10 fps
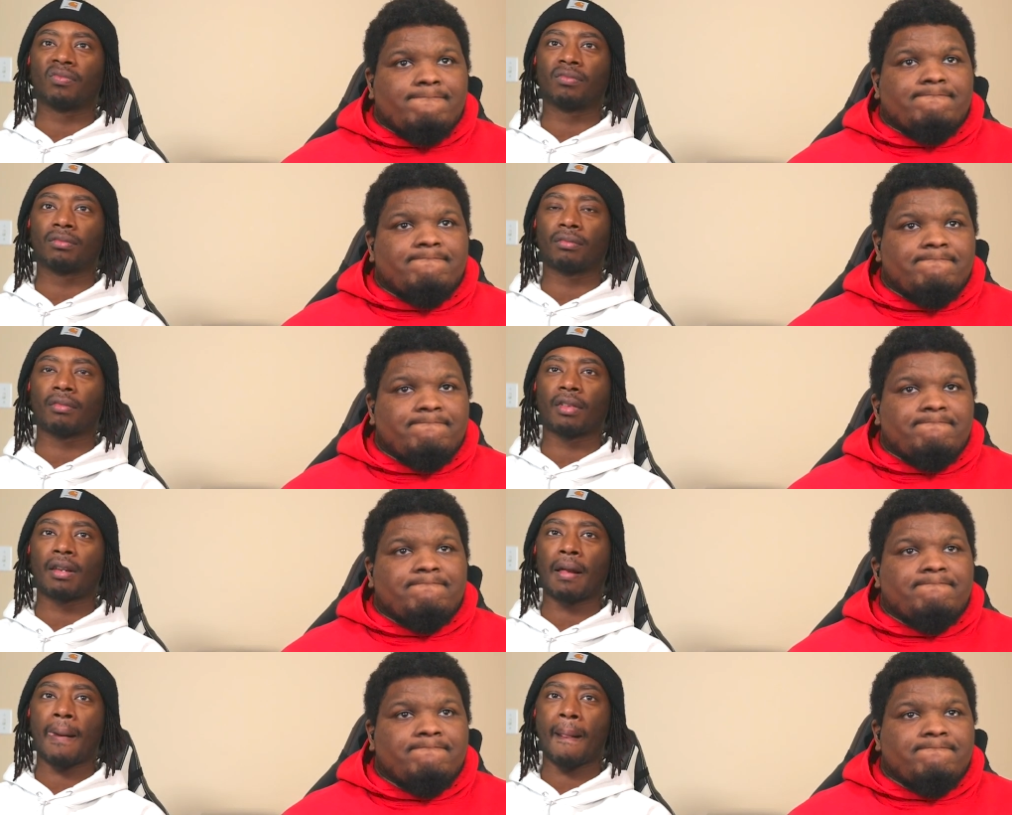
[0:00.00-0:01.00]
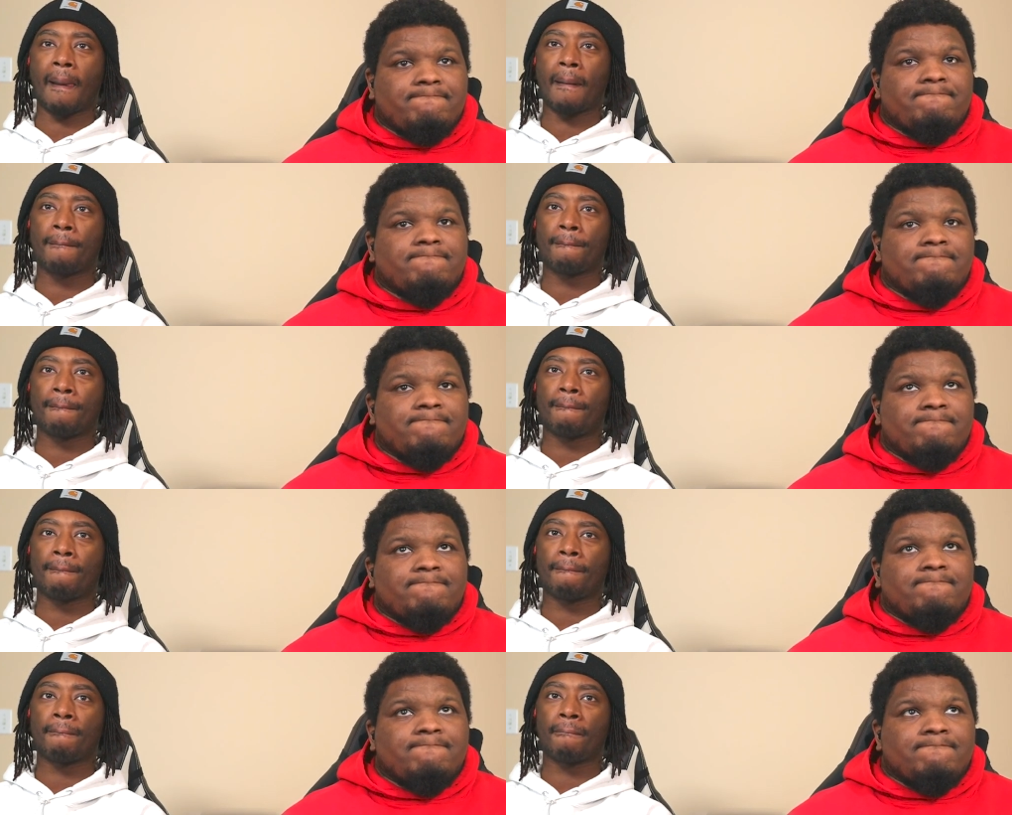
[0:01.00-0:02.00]

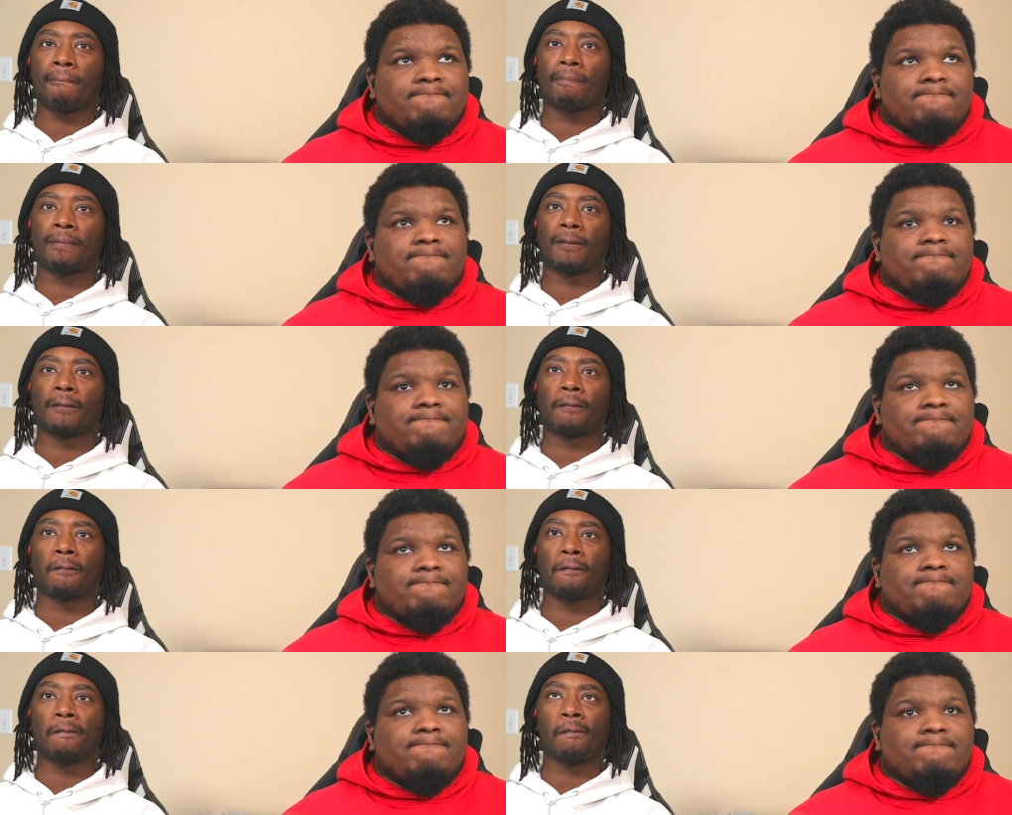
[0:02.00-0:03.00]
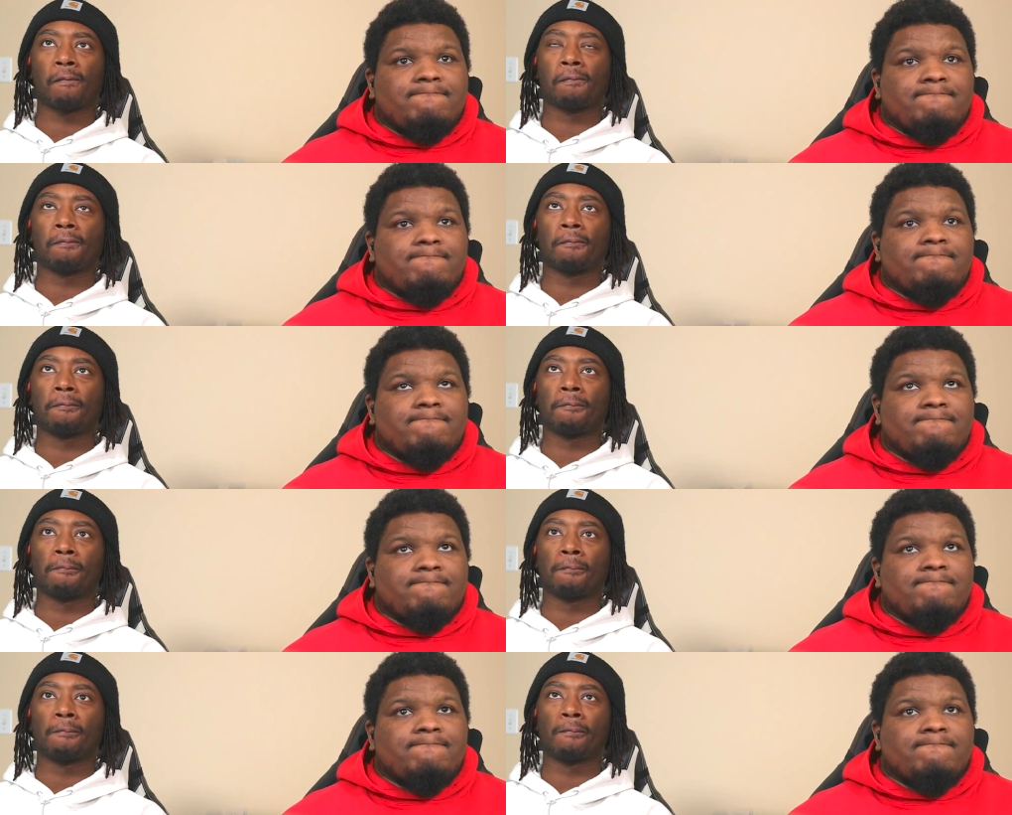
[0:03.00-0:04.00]

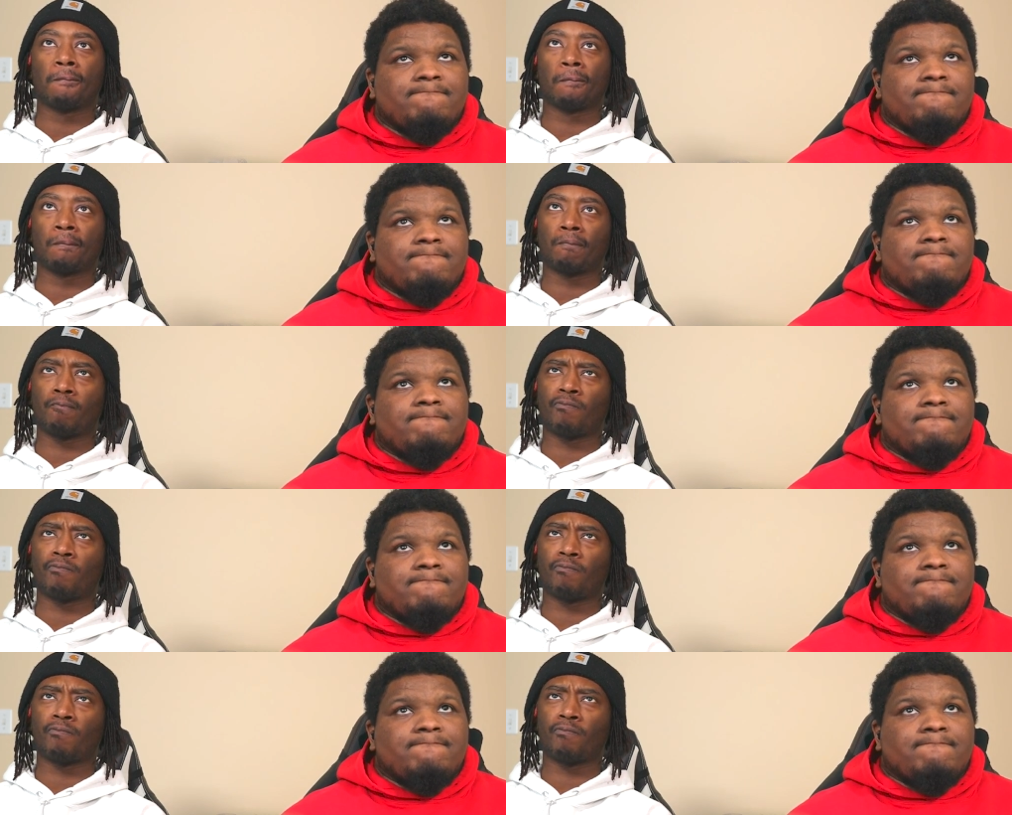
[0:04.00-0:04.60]
(silence)